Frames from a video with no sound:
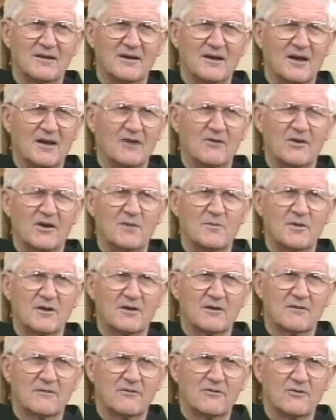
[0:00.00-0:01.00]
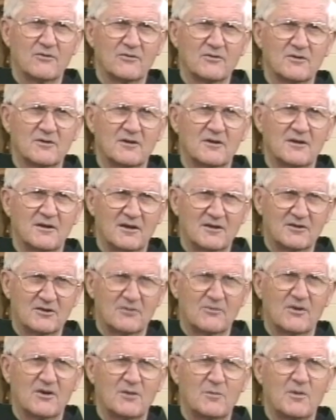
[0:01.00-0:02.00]
I don't want to be confused. That's
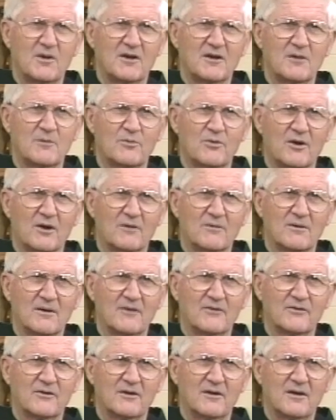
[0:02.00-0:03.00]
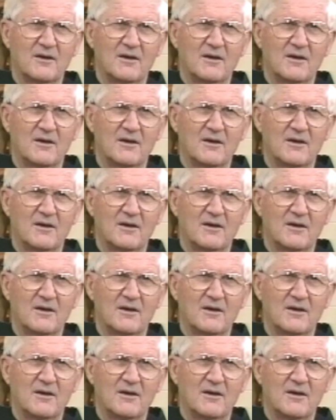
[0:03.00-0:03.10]
already making progress.